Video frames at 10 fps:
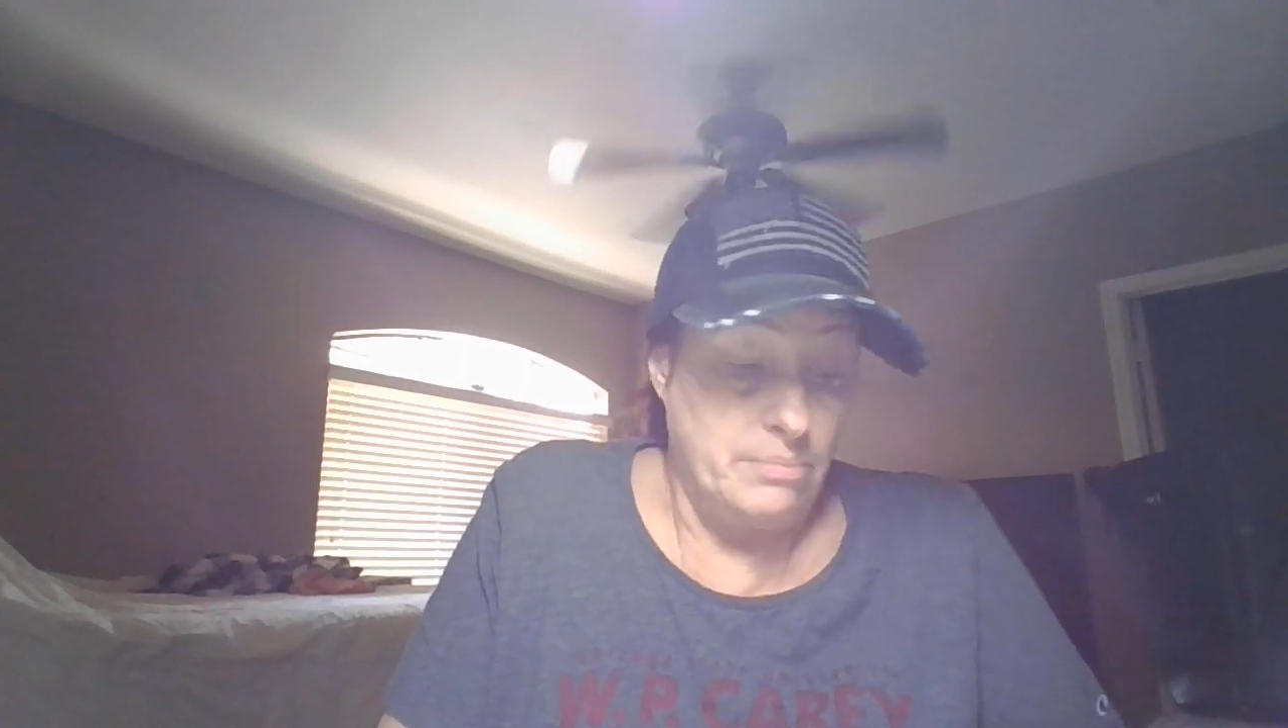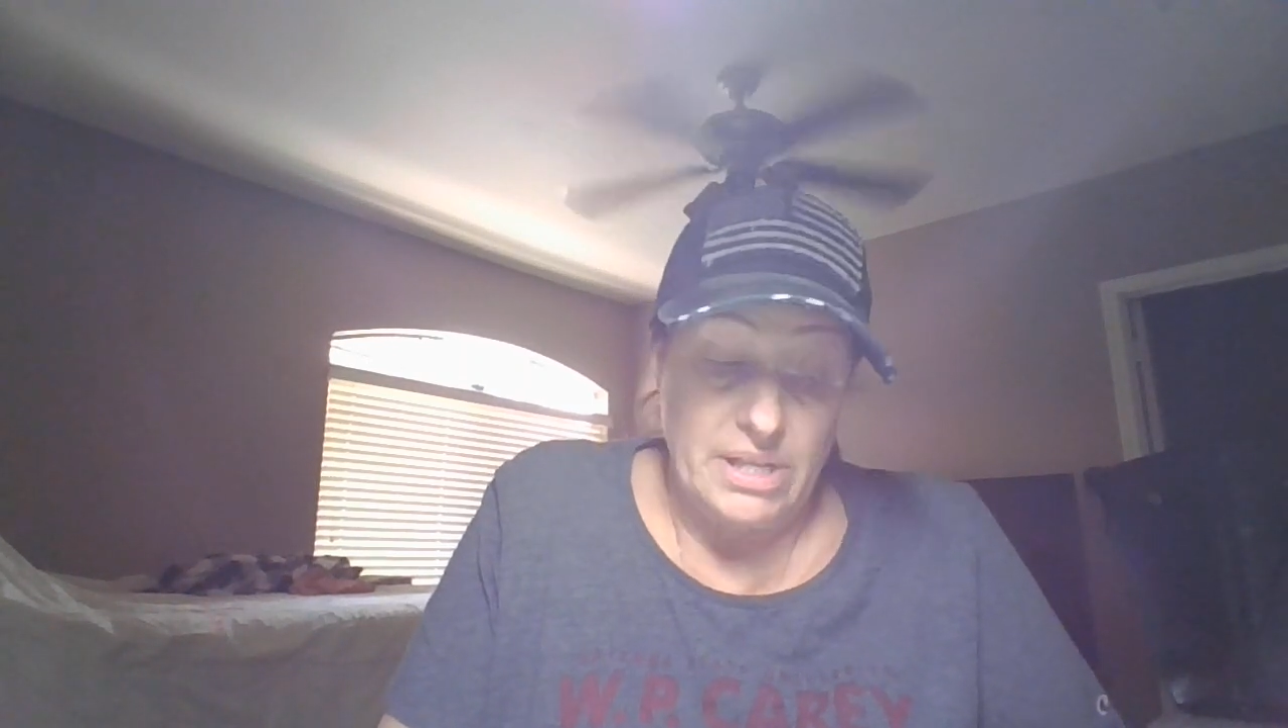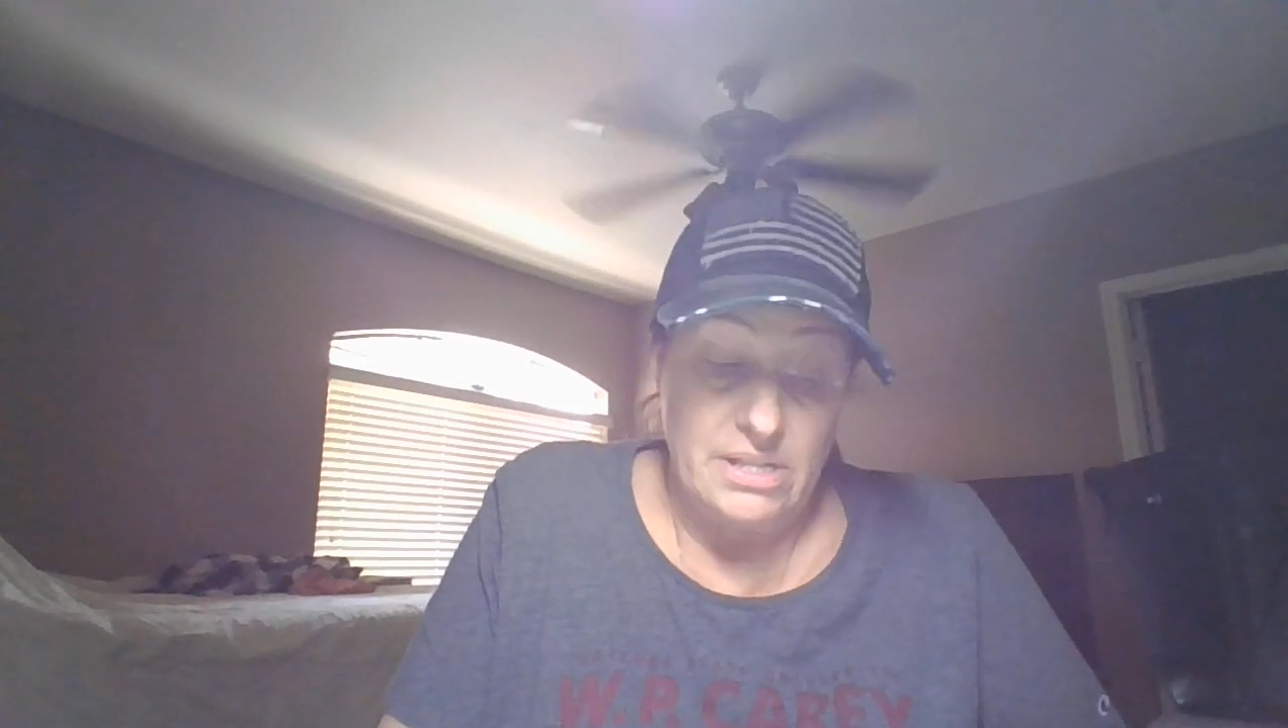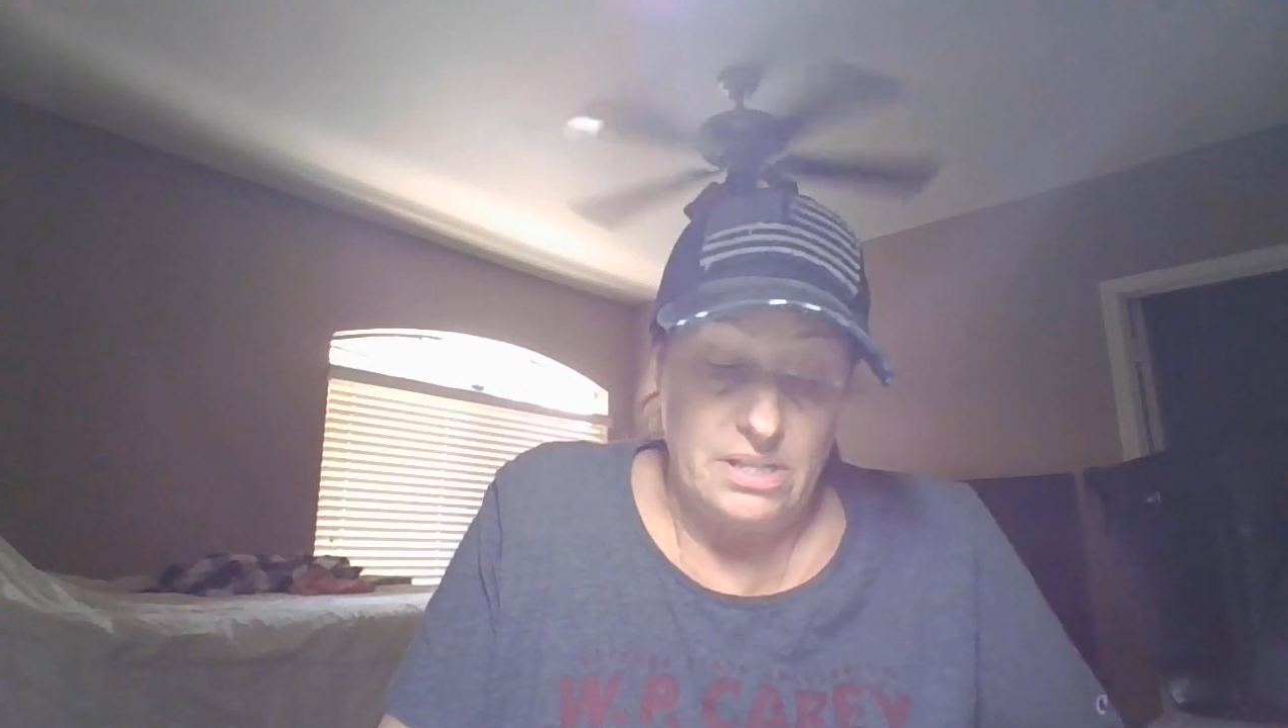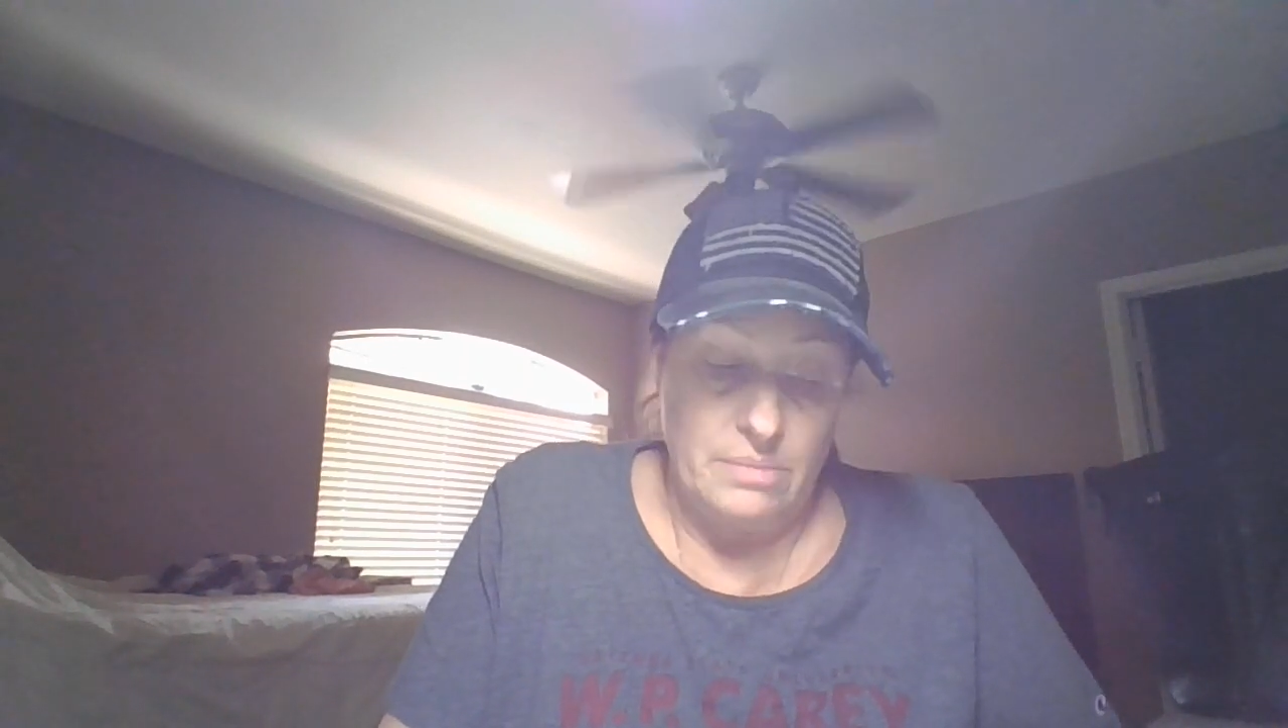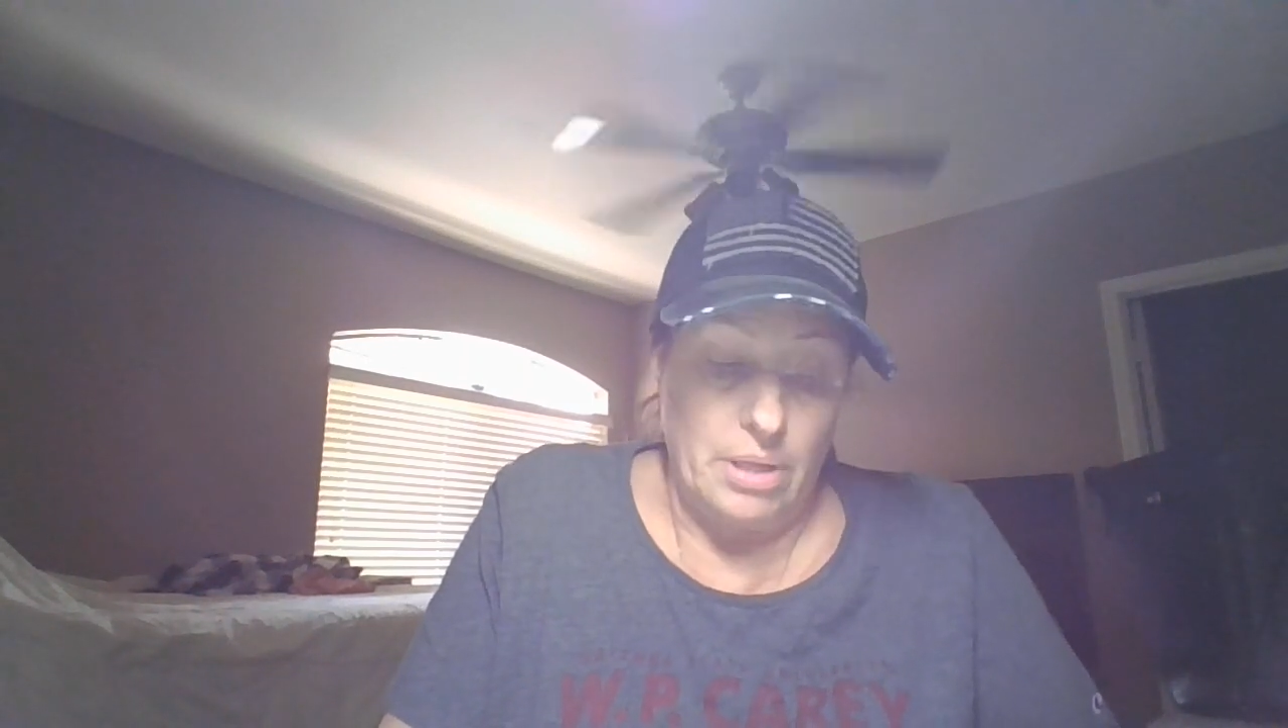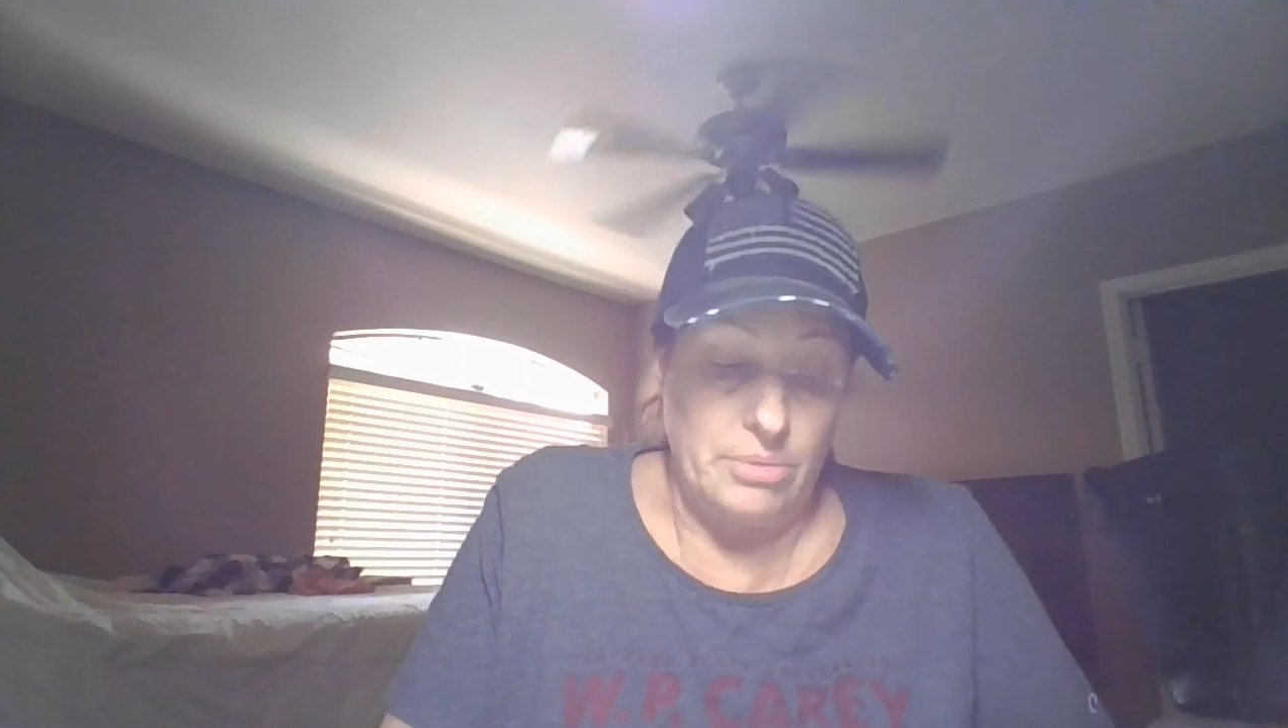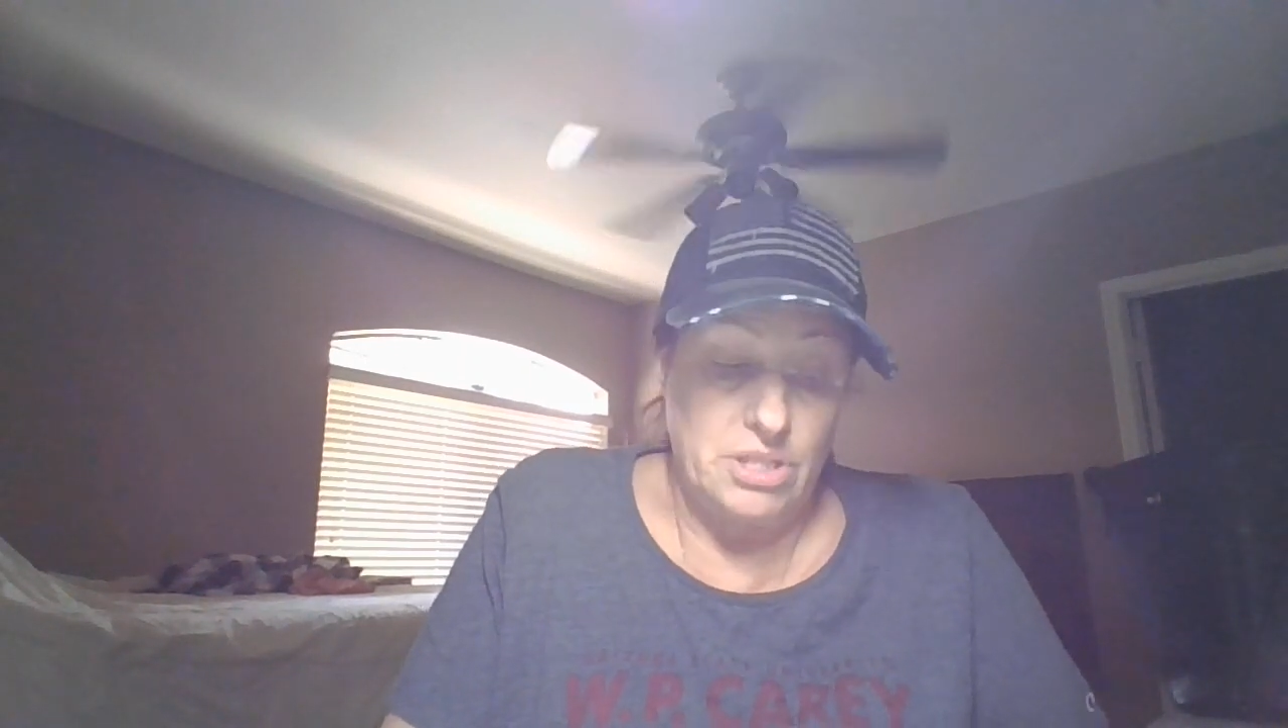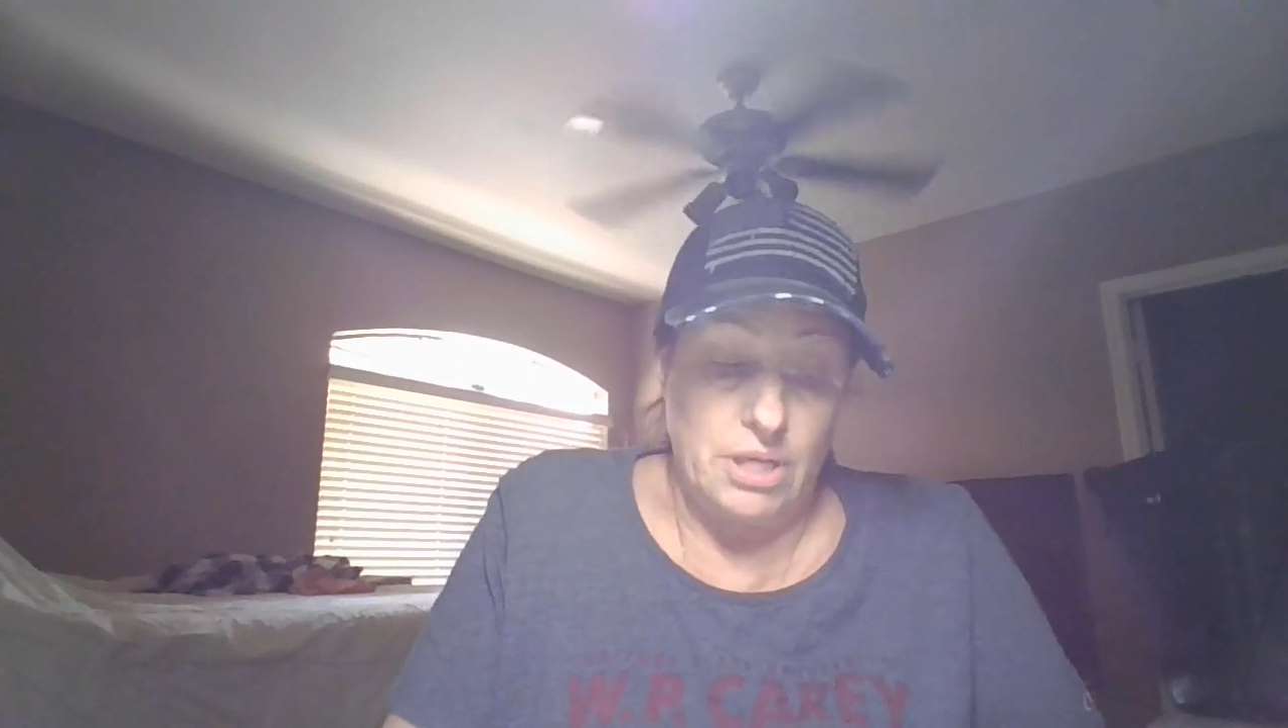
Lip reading: place to publish